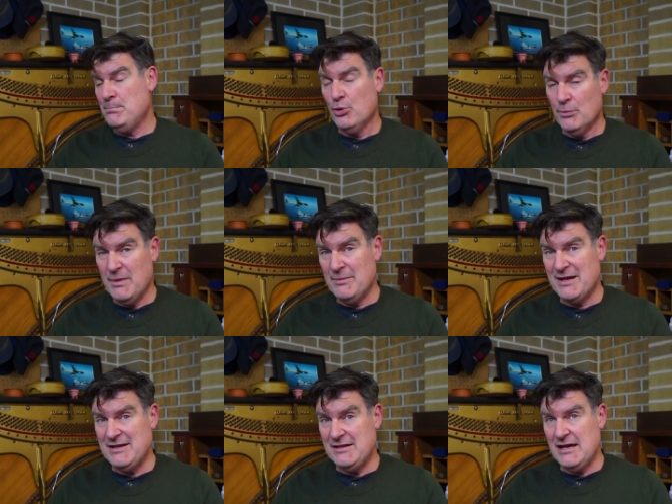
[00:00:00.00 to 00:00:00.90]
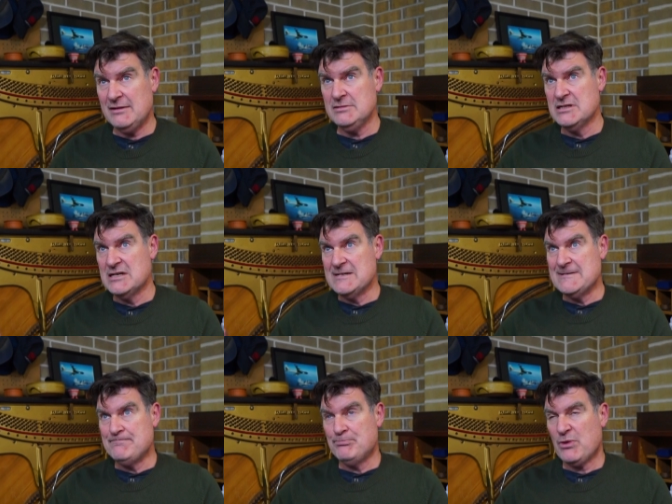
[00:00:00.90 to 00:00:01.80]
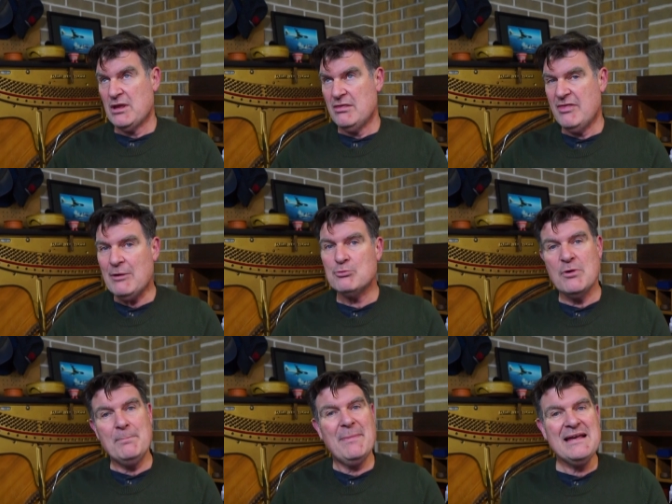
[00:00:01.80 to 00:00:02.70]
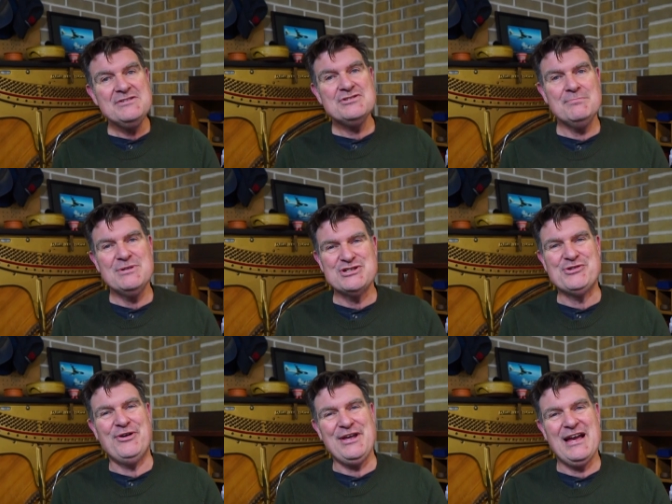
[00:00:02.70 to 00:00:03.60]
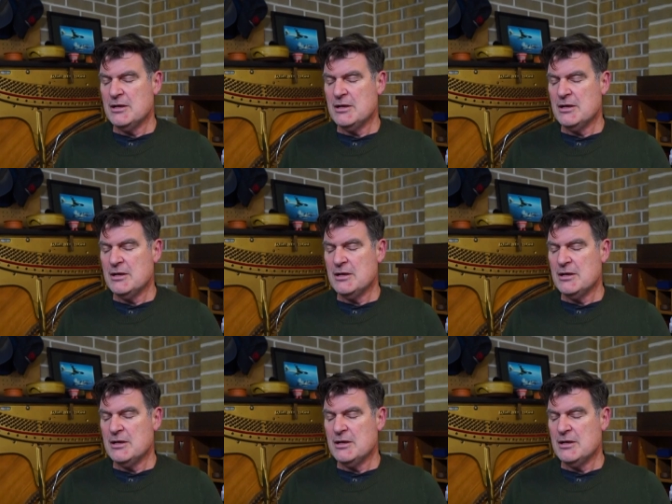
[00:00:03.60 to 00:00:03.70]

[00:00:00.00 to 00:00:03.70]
put my money down that remains a mystery.